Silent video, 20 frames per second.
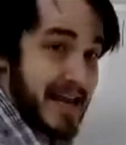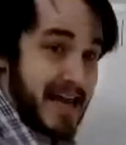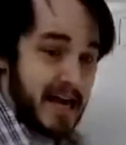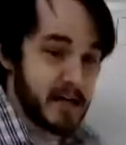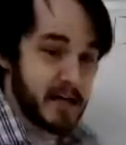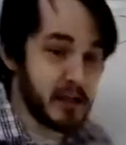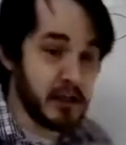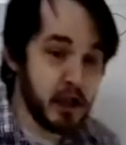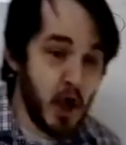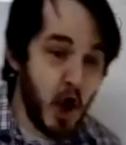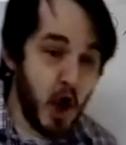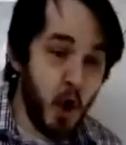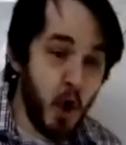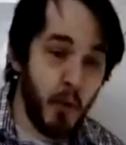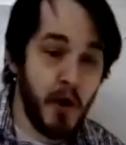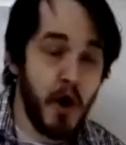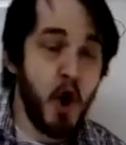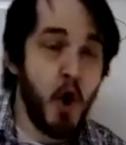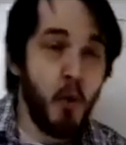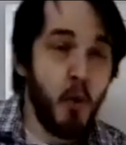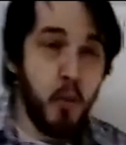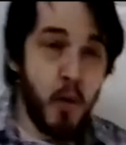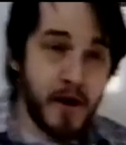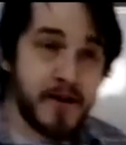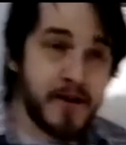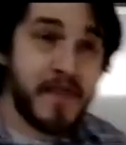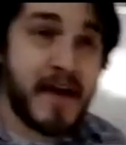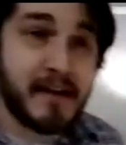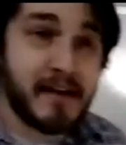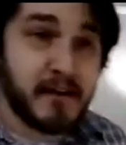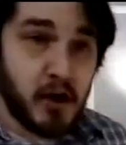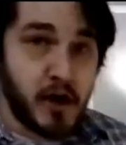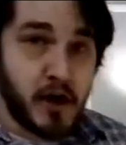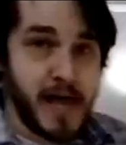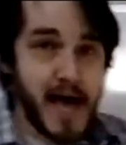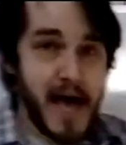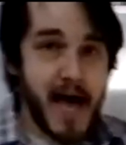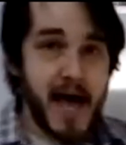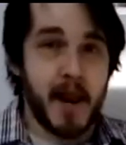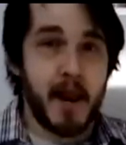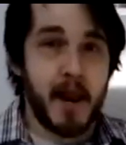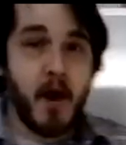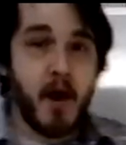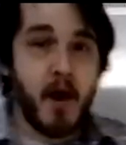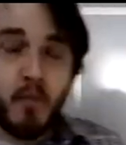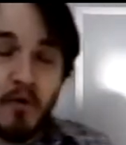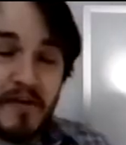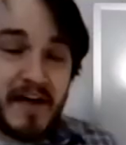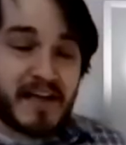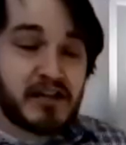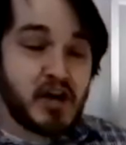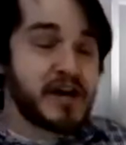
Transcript: to get a loan, what do they look at? Well, they